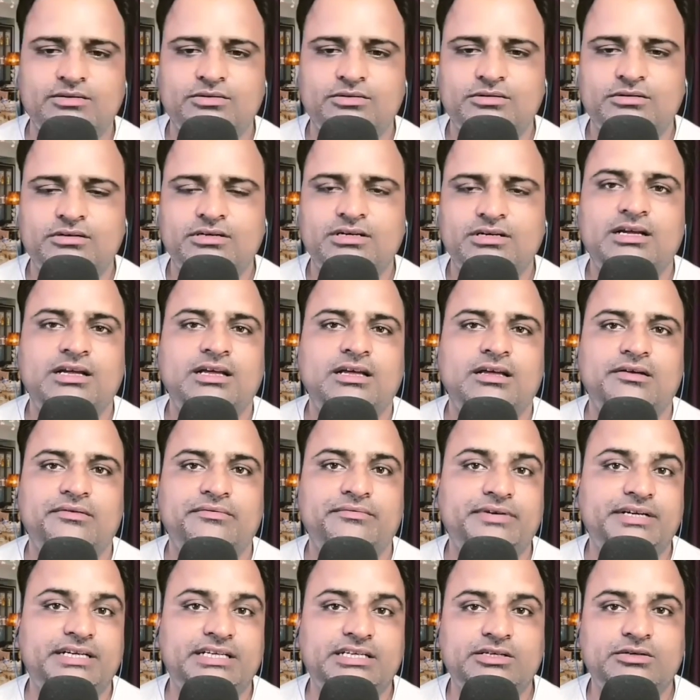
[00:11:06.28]
your
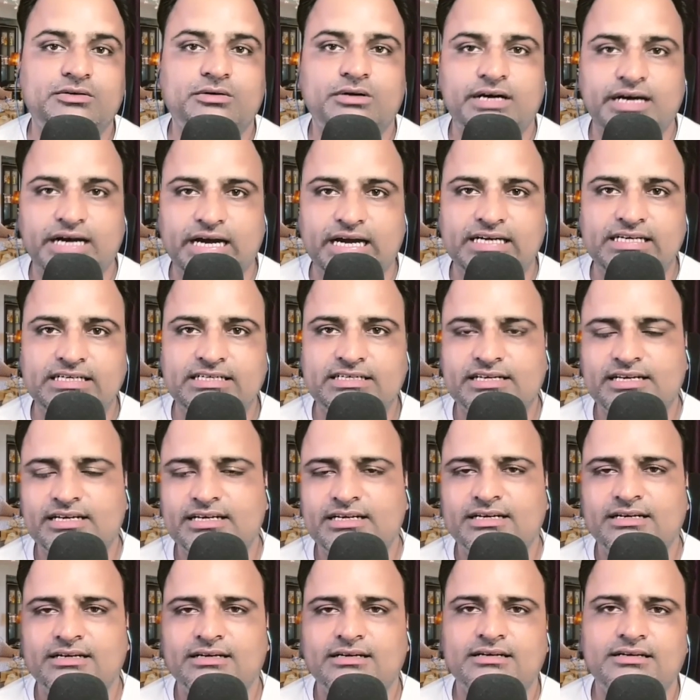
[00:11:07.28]
video editing.